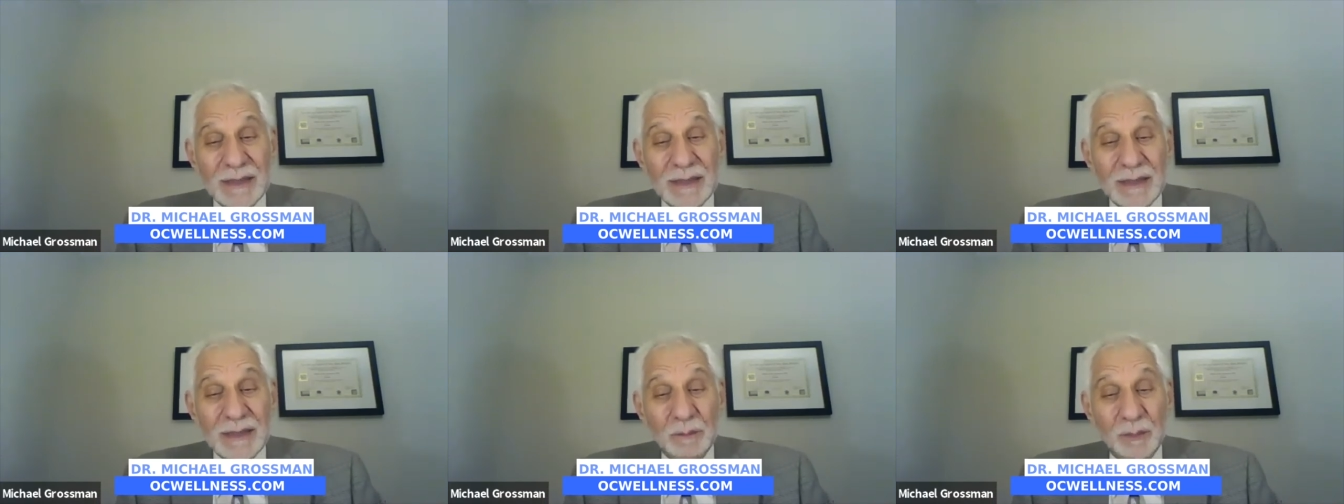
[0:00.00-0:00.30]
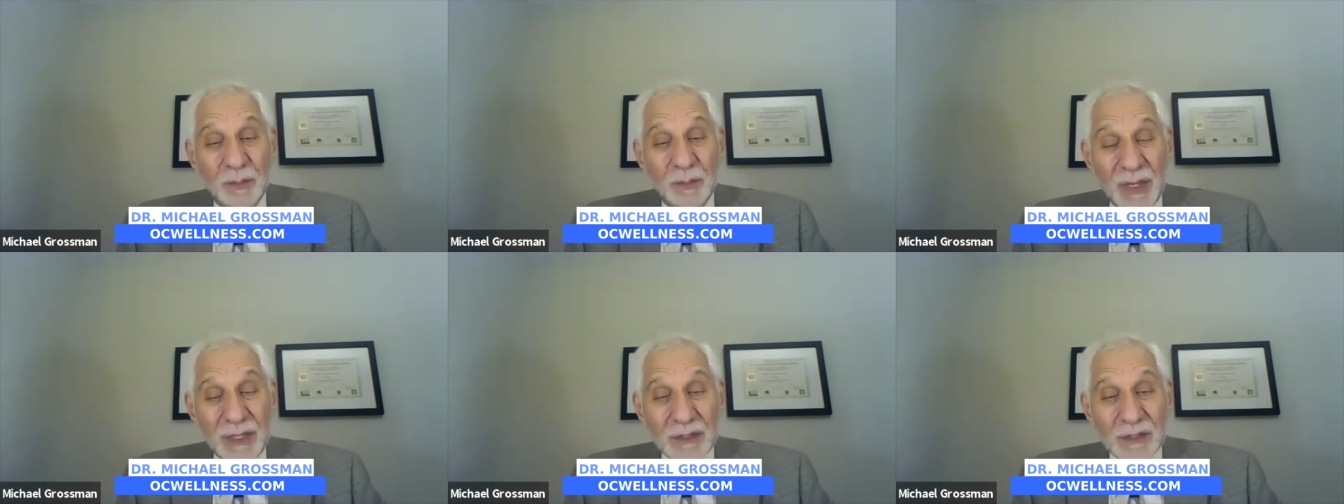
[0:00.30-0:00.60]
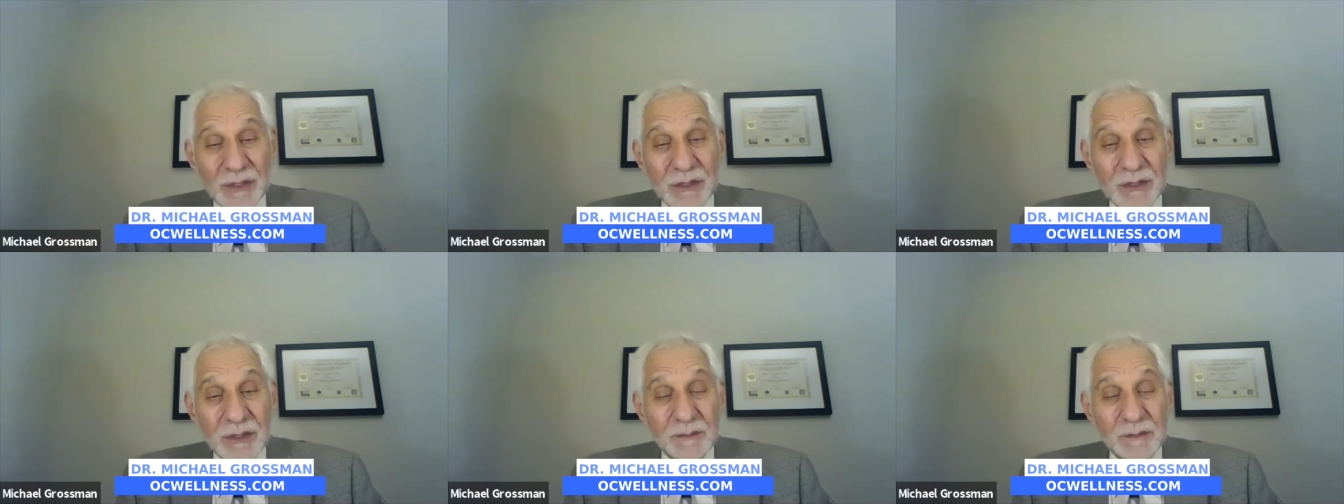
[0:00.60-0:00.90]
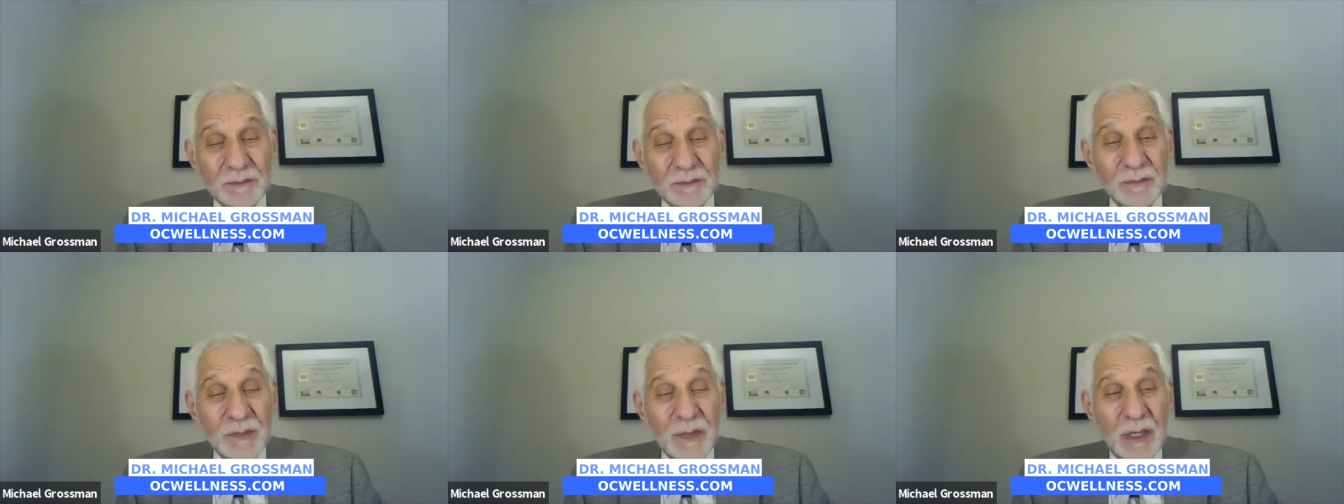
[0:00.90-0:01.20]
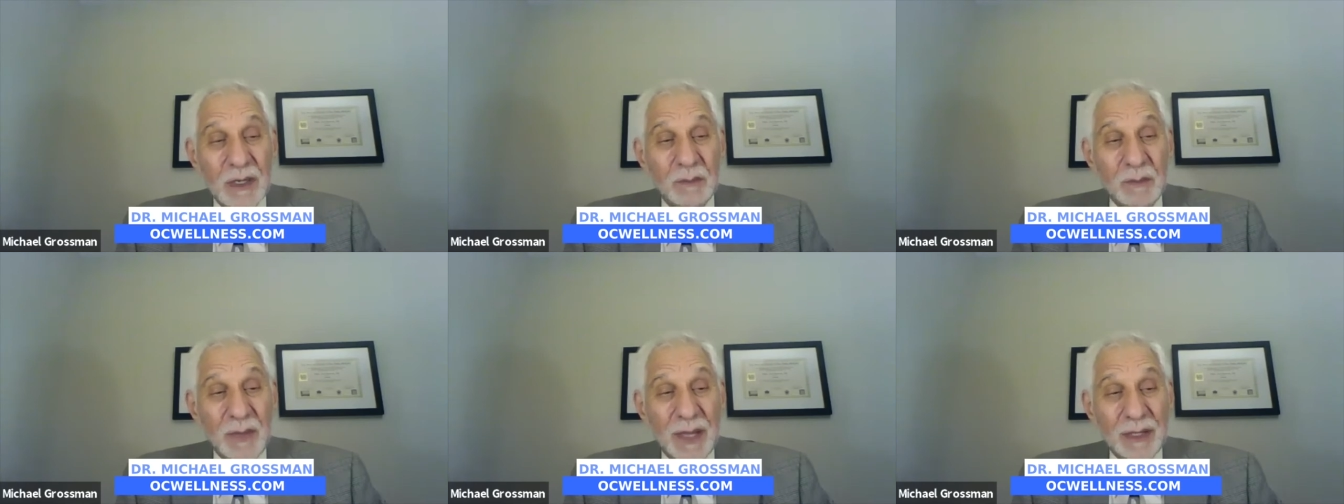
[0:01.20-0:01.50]
the best
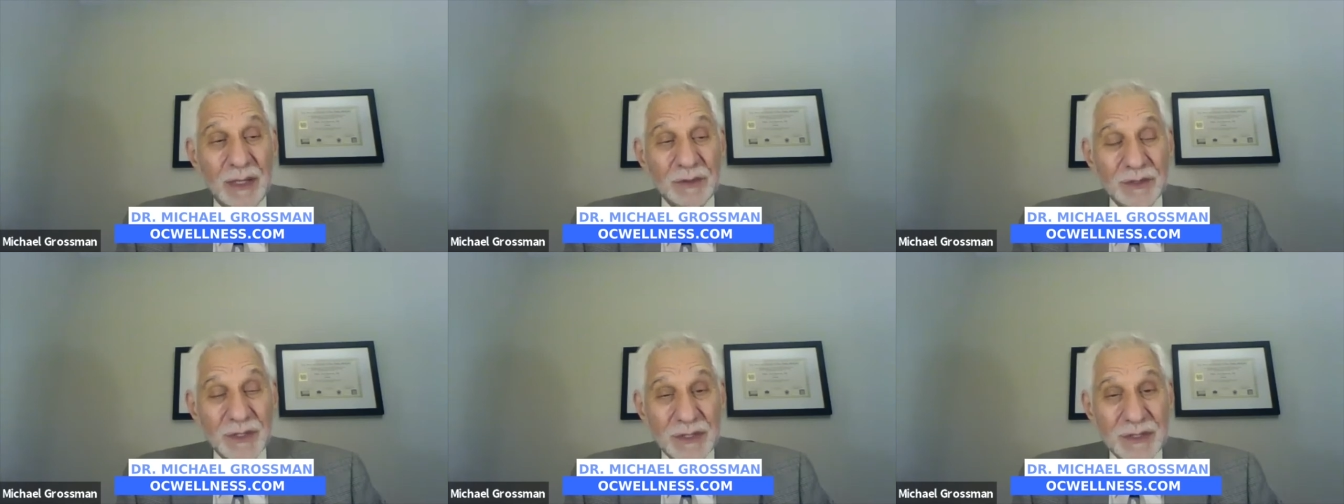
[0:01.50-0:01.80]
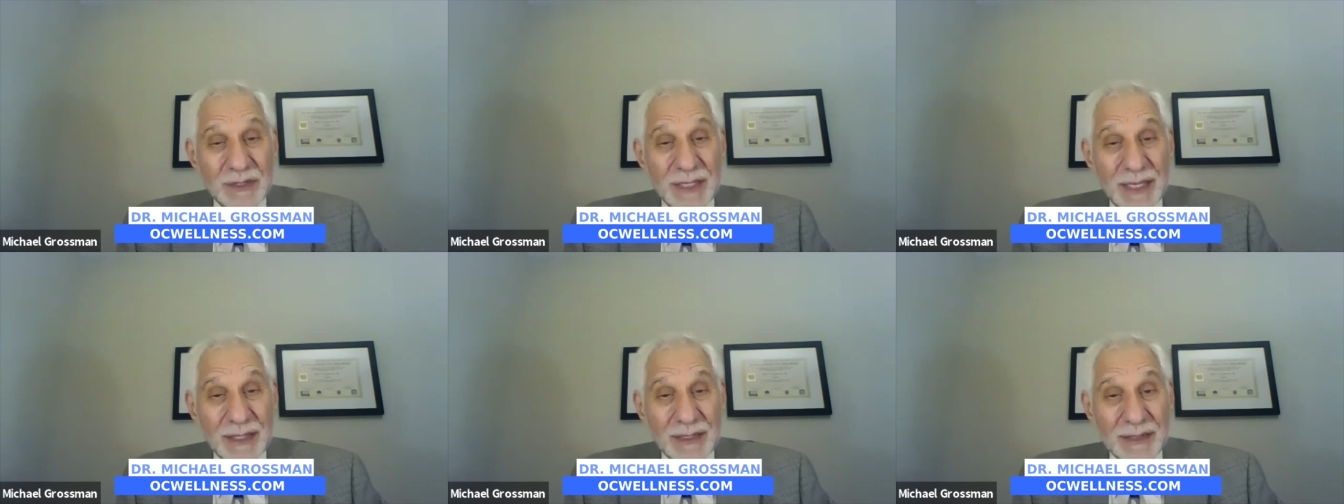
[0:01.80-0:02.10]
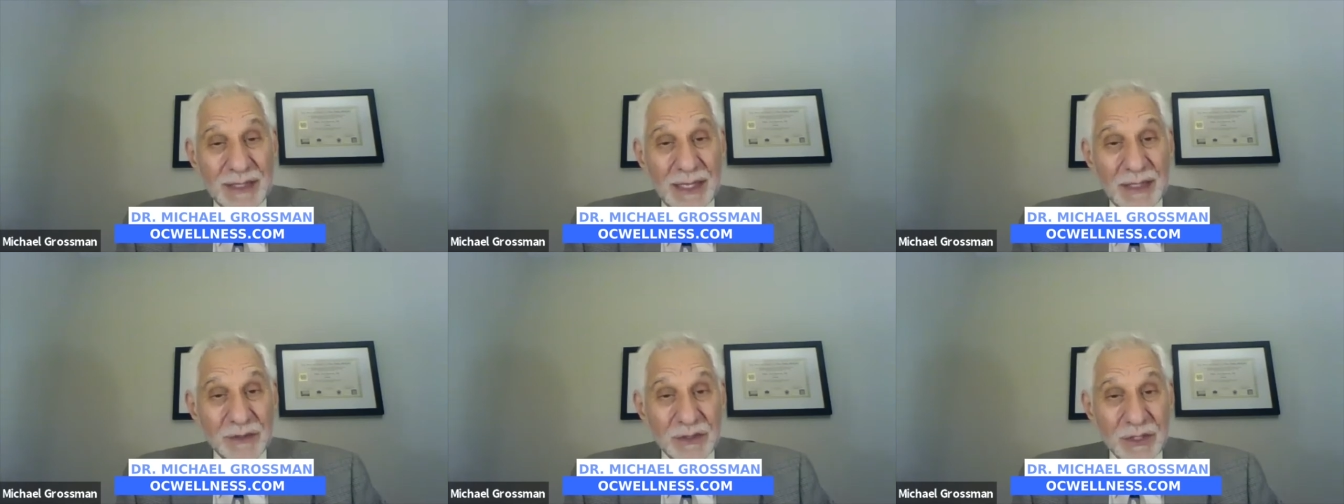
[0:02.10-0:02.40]
amount to take now